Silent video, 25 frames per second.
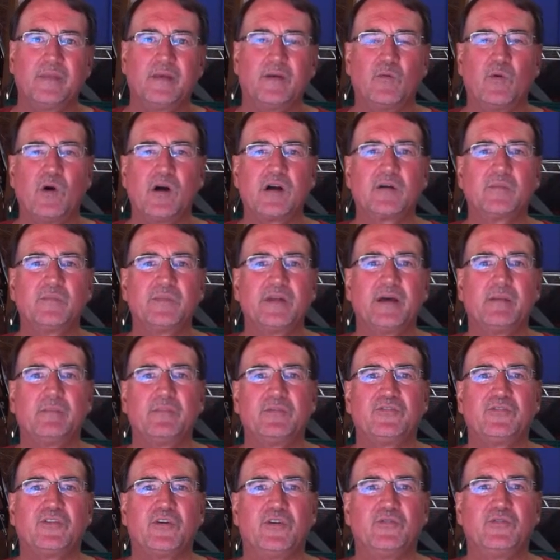and welcome to
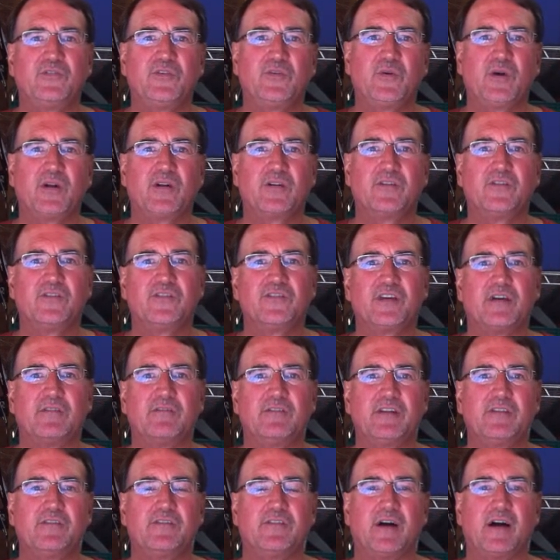episode
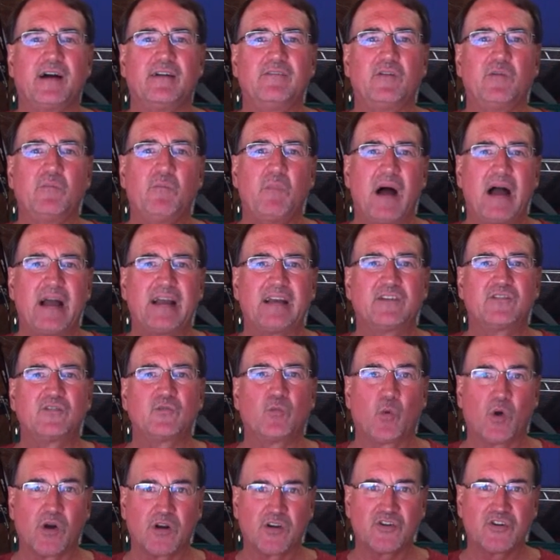275 of
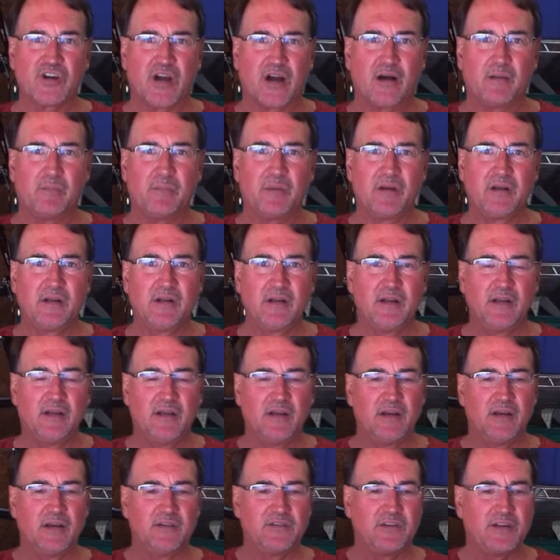Mike's Workshop.
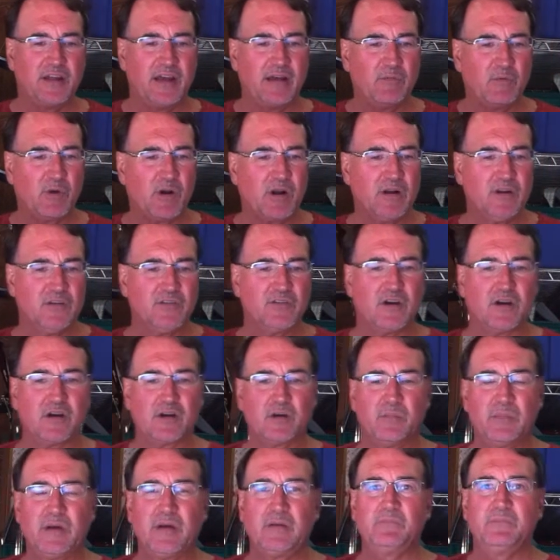Today we're going to
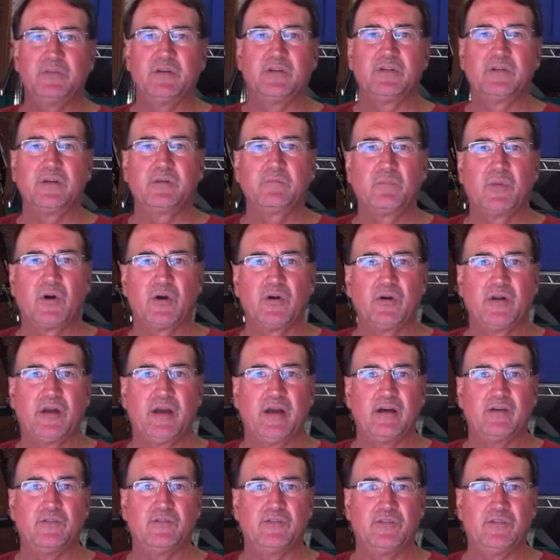talk about building
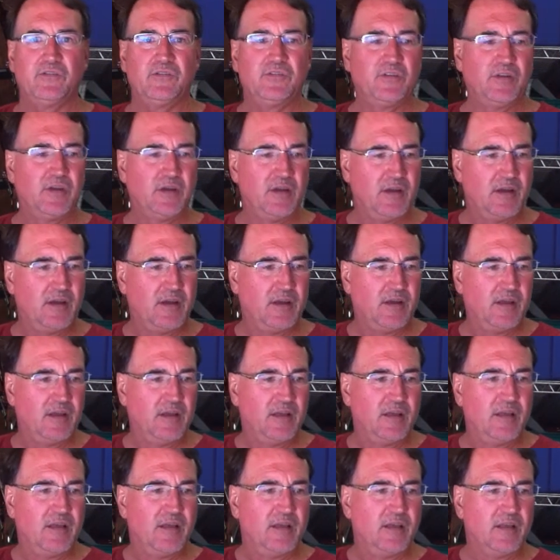birdhouses,
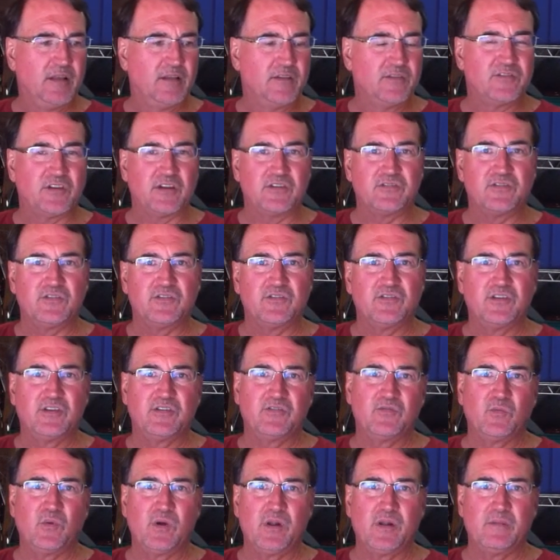such as
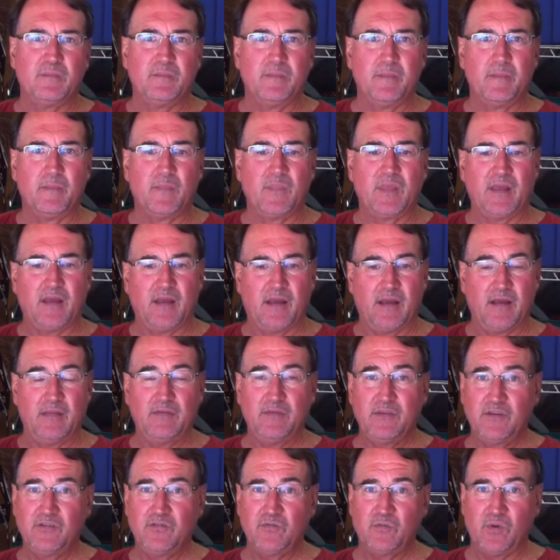this one
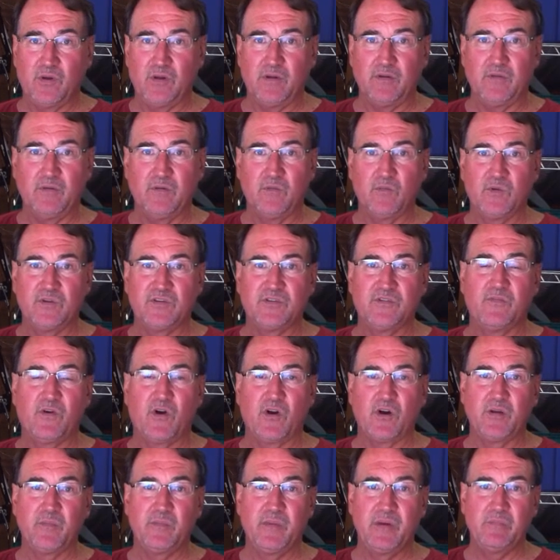and this one, which have
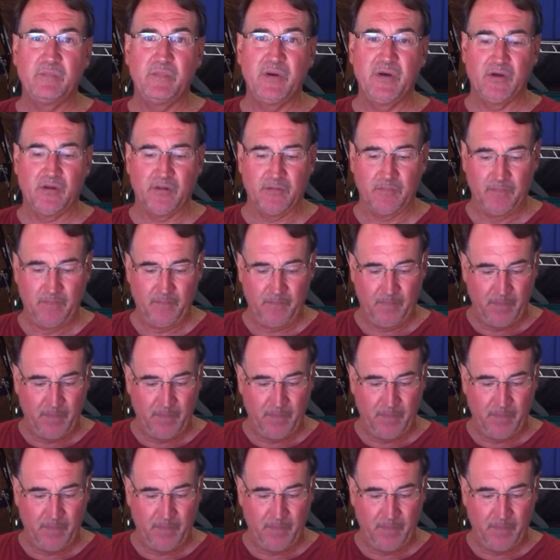already been built.